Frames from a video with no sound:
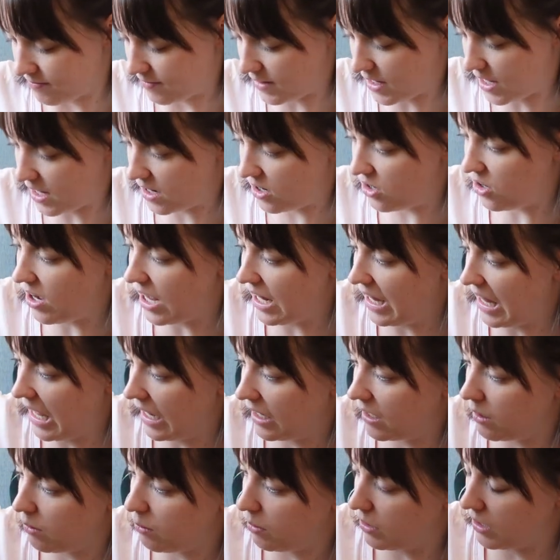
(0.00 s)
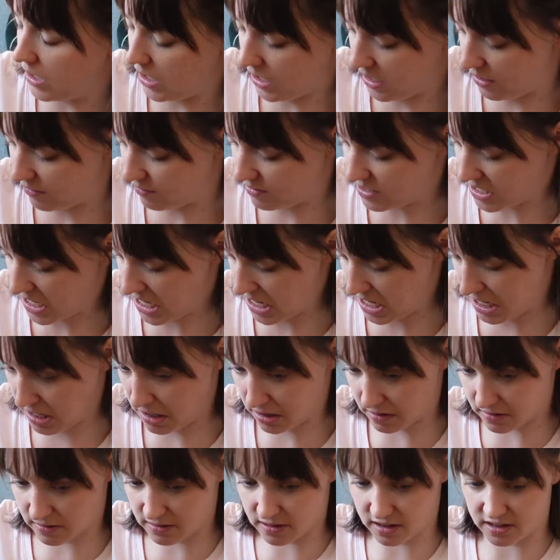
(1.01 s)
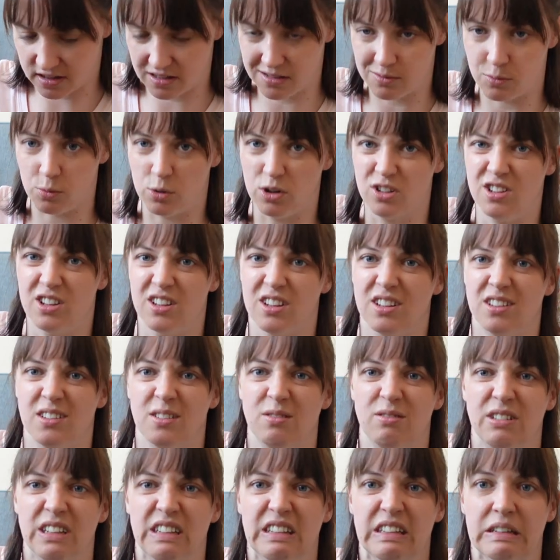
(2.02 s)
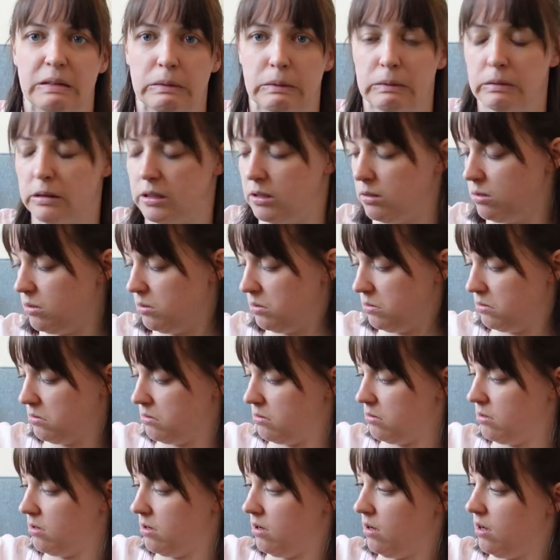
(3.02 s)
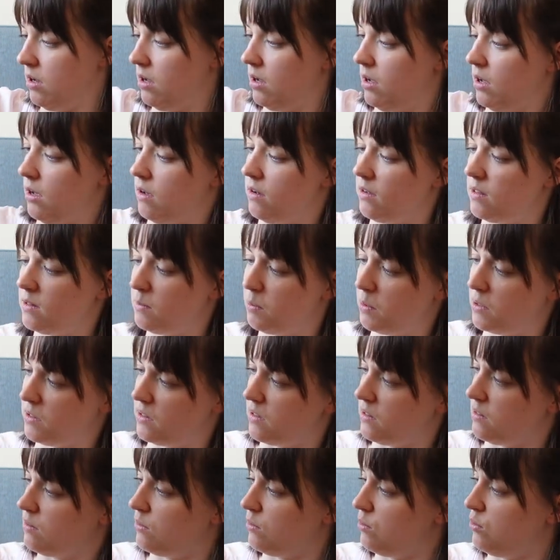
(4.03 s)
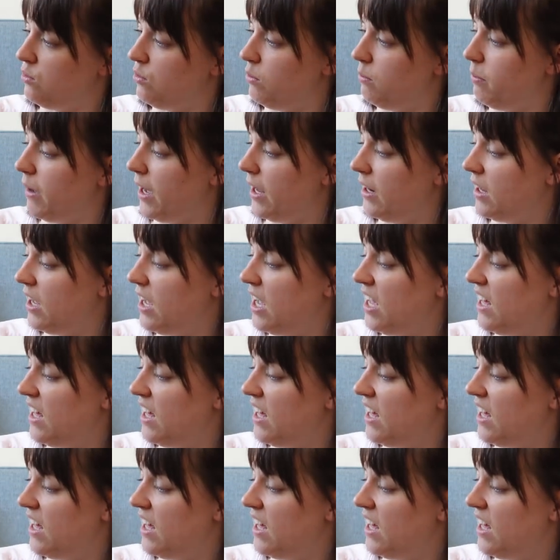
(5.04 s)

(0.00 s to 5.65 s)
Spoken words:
I don't know, I like it when they give tags. I did water this recently though. I suppose it's not too bad.